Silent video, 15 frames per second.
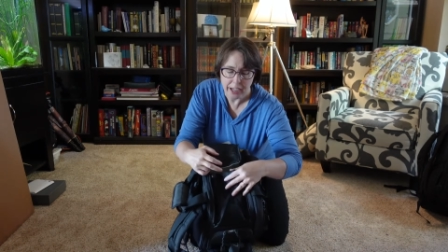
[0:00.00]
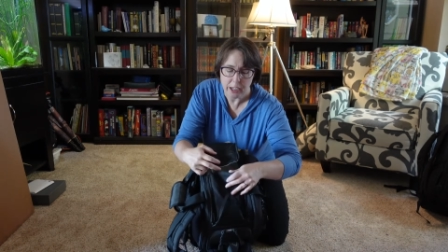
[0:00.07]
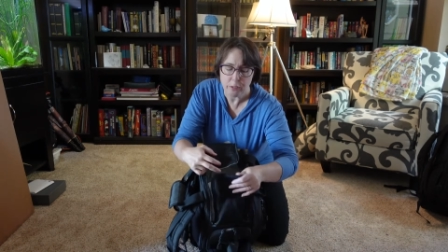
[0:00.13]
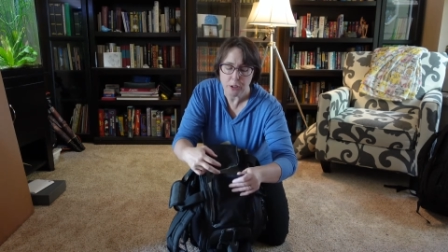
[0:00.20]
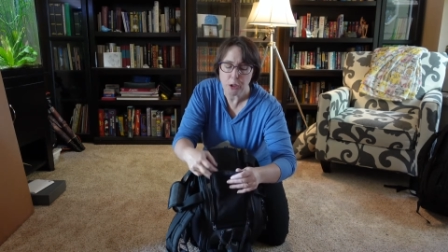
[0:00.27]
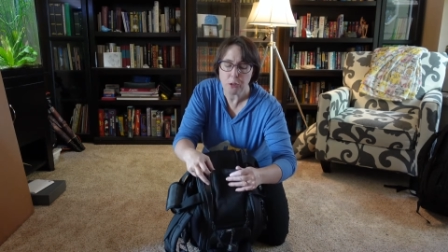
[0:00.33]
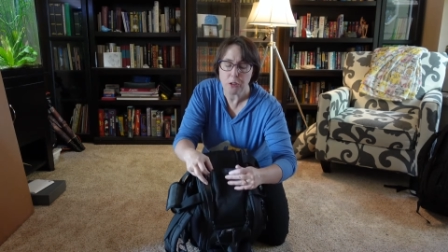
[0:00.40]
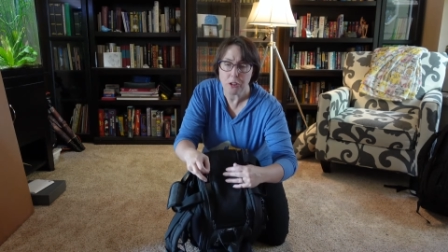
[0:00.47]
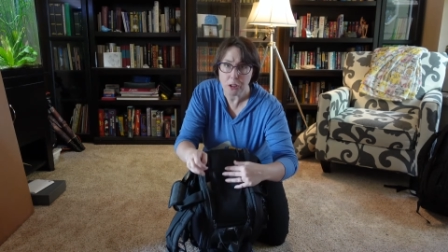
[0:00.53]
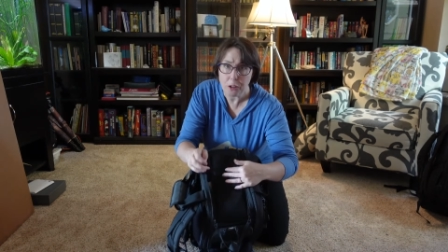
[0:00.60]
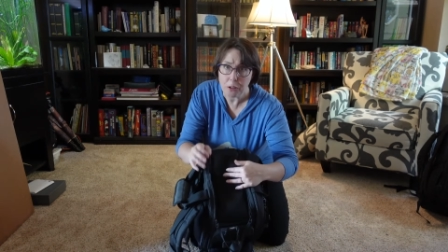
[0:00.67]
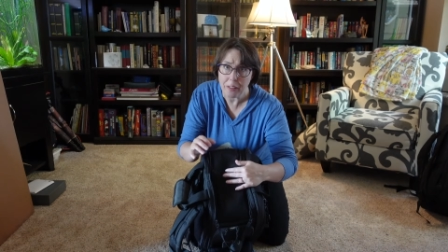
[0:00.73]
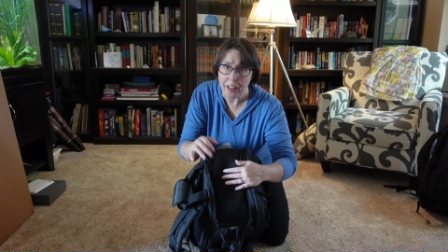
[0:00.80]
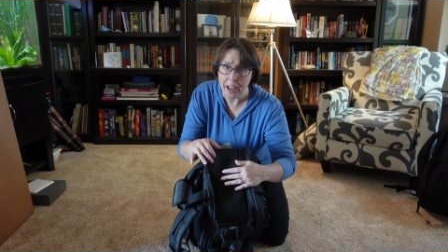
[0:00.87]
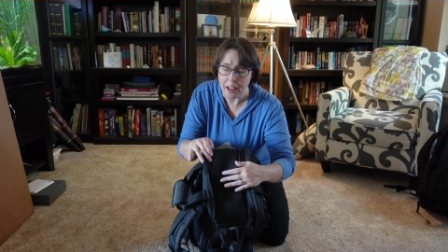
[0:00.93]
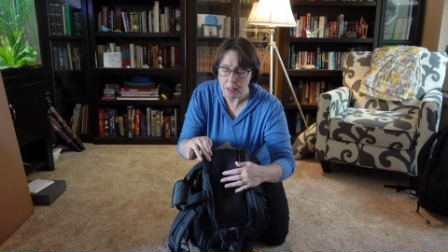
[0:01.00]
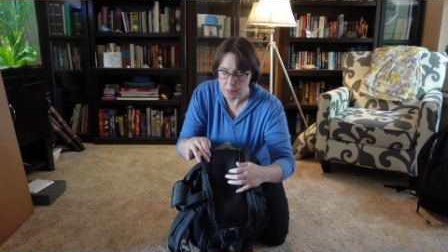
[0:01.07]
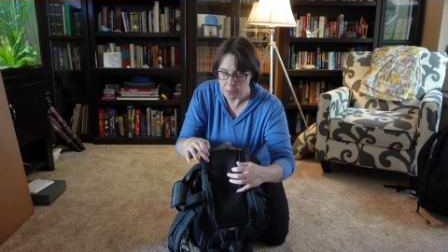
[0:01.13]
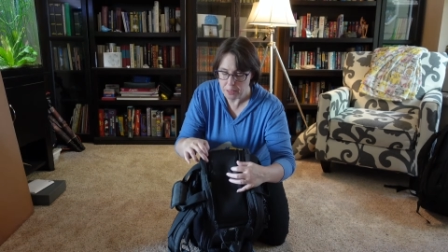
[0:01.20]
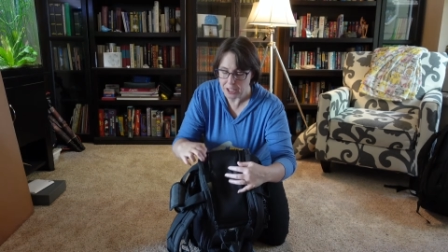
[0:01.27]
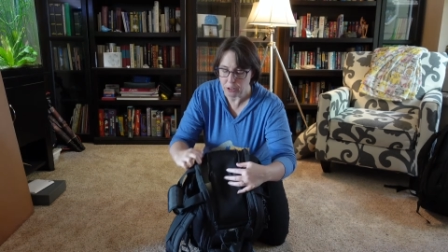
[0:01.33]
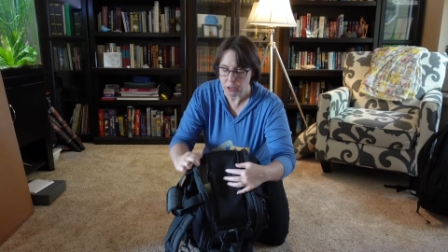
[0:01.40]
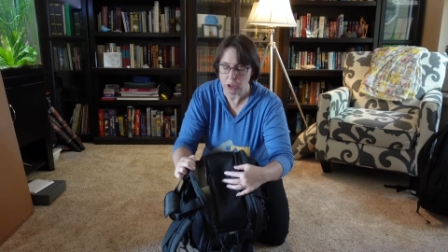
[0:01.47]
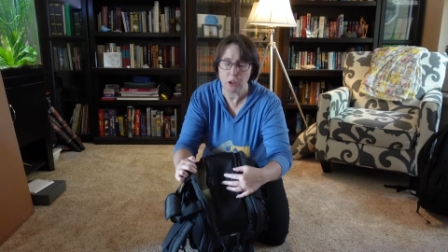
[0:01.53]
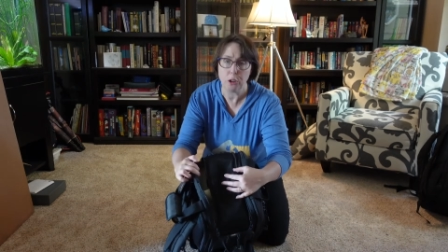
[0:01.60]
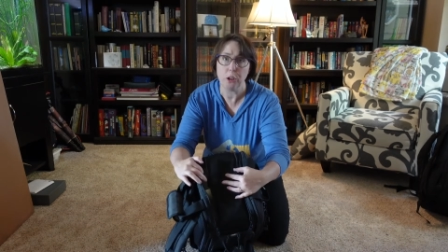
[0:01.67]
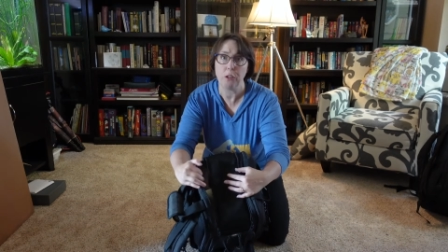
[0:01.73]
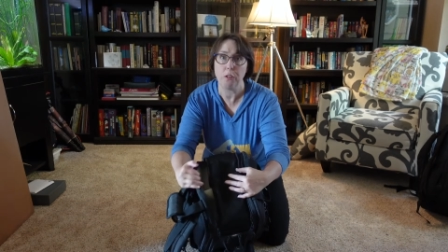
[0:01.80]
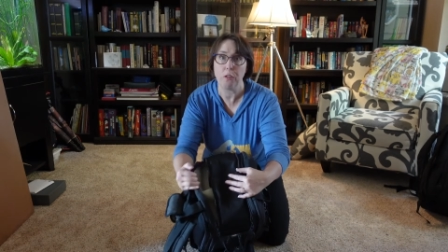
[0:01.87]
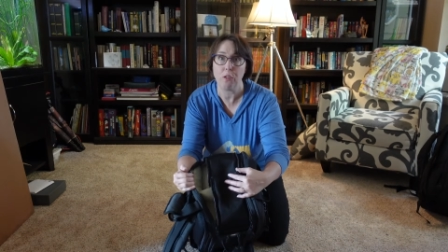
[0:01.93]
And if you do that, things
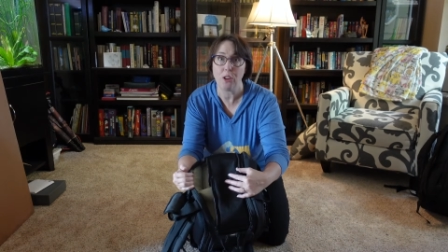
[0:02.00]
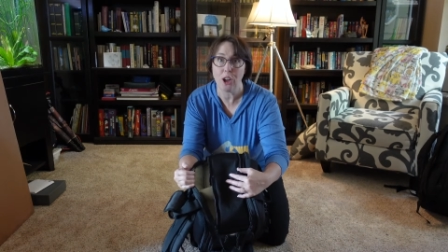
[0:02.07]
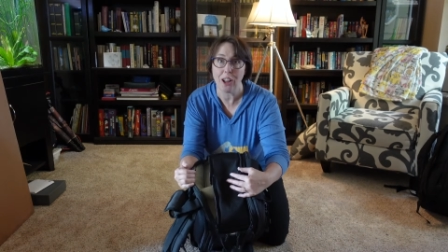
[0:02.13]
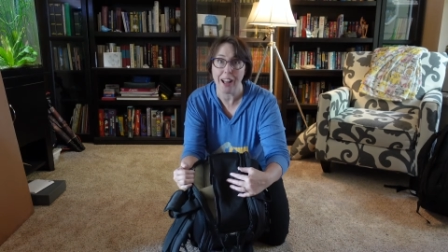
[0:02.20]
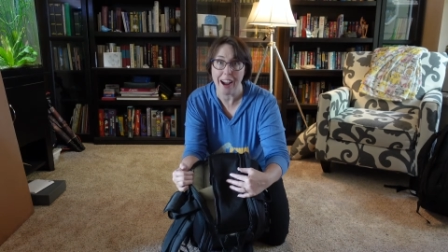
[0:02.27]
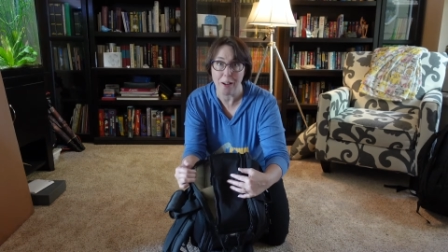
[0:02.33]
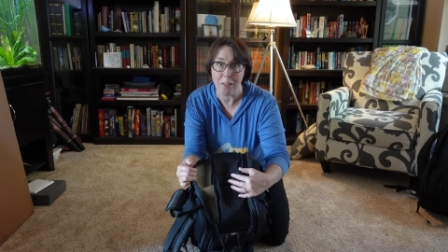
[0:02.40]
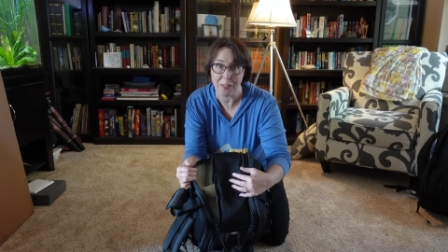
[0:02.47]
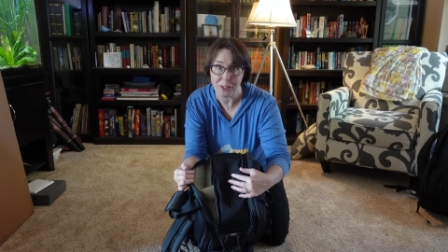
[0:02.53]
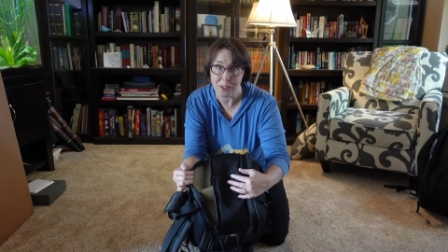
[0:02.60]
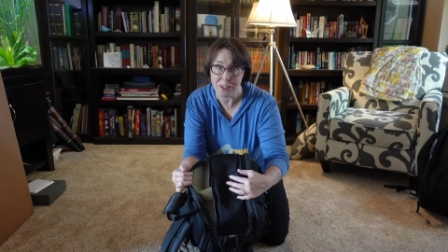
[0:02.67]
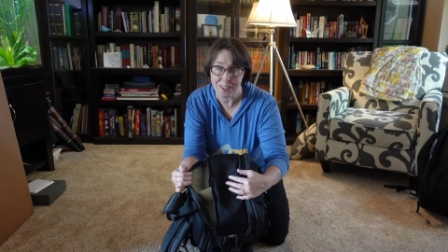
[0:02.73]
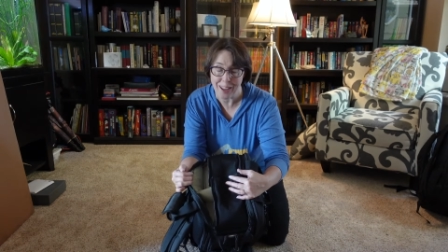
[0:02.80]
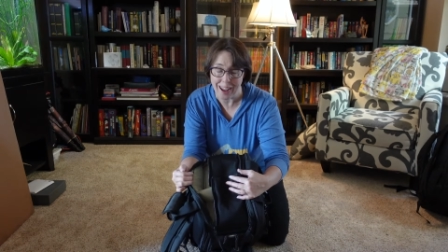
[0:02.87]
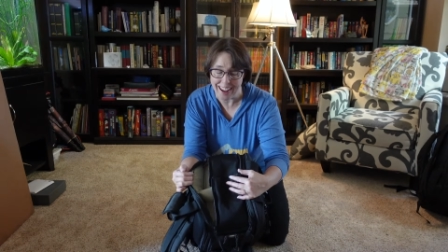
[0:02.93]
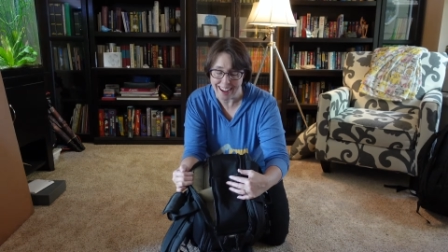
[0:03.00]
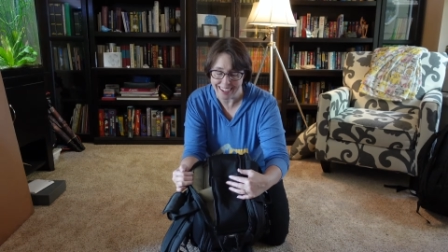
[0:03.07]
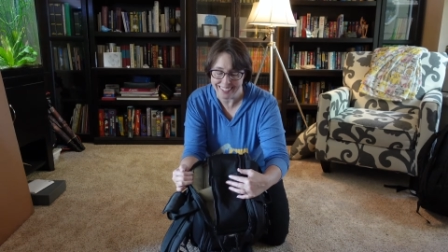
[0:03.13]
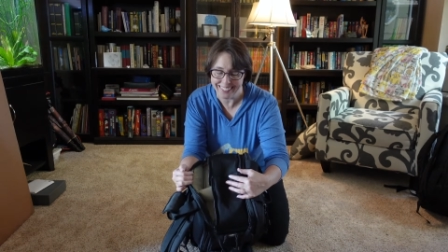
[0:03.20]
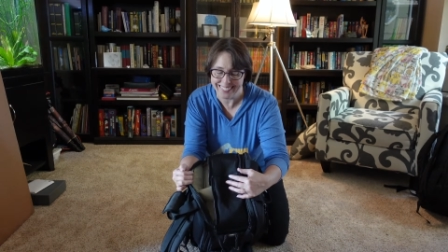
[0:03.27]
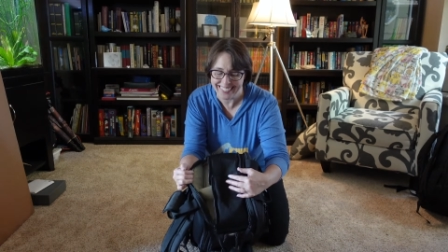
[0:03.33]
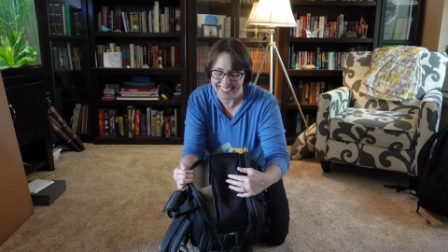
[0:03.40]
could fall out the side.